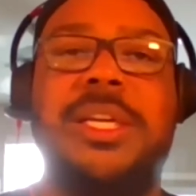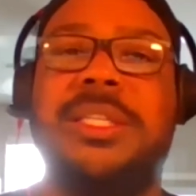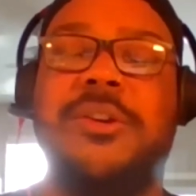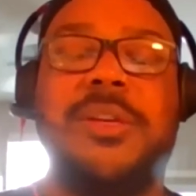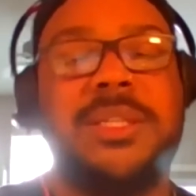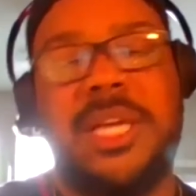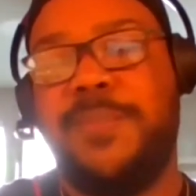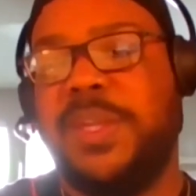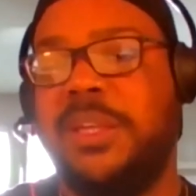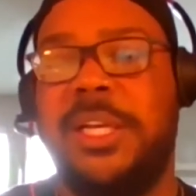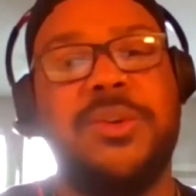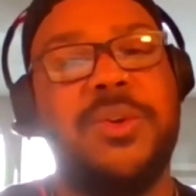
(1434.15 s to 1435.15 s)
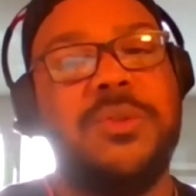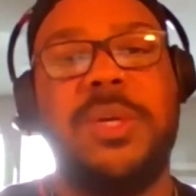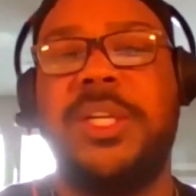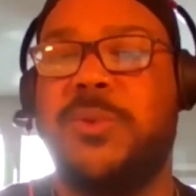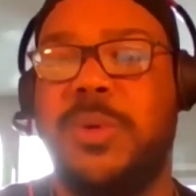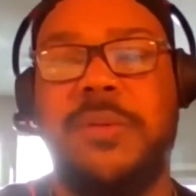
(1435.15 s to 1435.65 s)
to tell you the same thing they told you
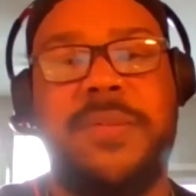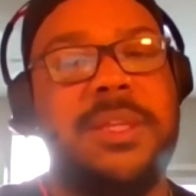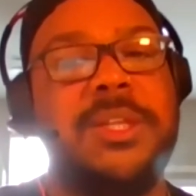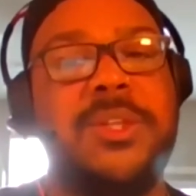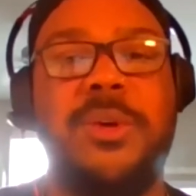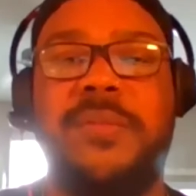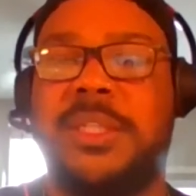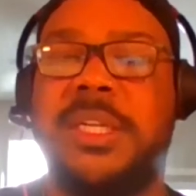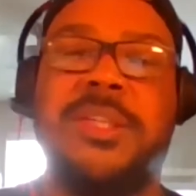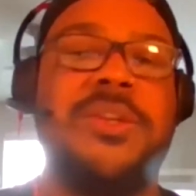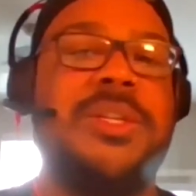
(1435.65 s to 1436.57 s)
at 12, and the 12 is going to tell you the